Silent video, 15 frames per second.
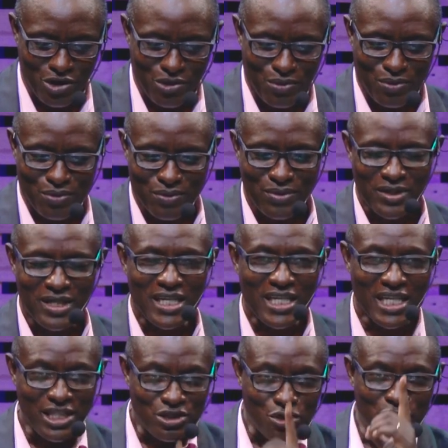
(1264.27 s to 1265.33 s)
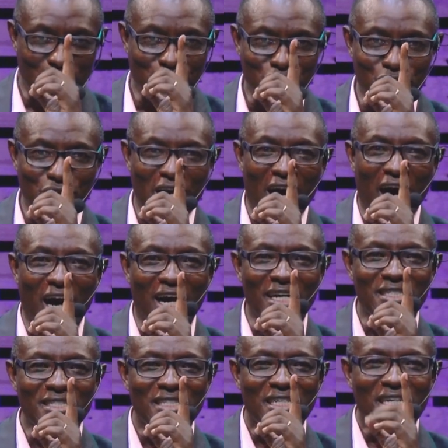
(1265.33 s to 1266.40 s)
you into the new year.
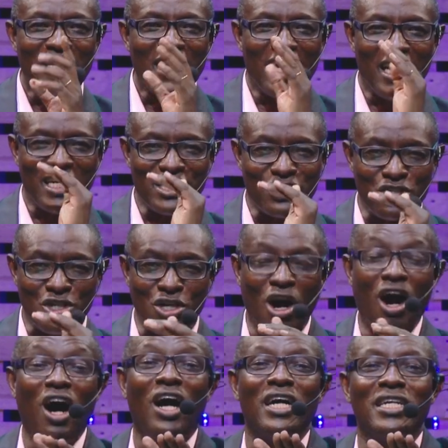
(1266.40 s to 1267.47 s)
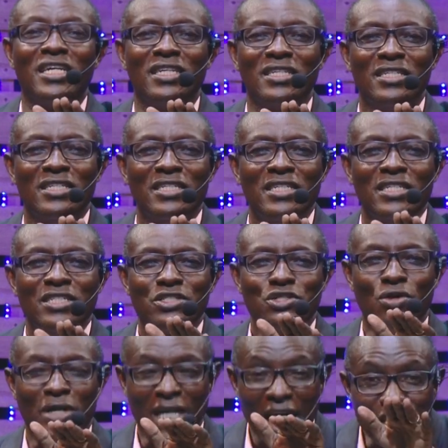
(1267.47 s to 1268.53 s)
It is God
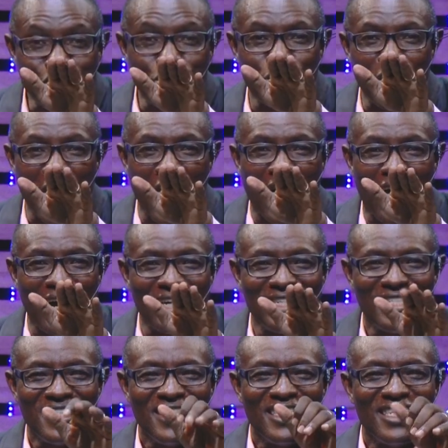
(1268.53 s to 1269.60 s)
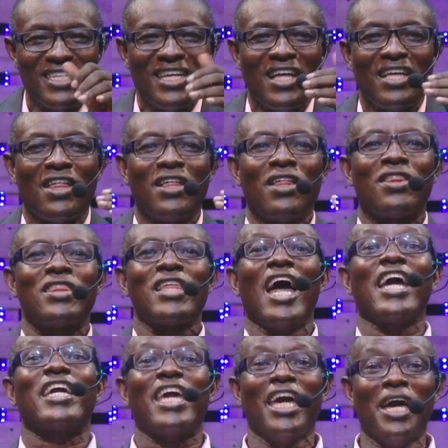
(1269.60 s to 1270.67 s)
to get you there.
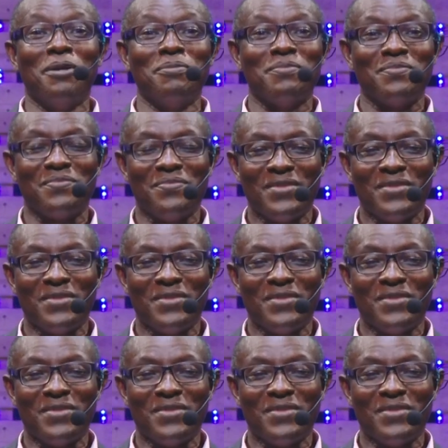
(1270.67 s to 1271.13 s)
Thank Him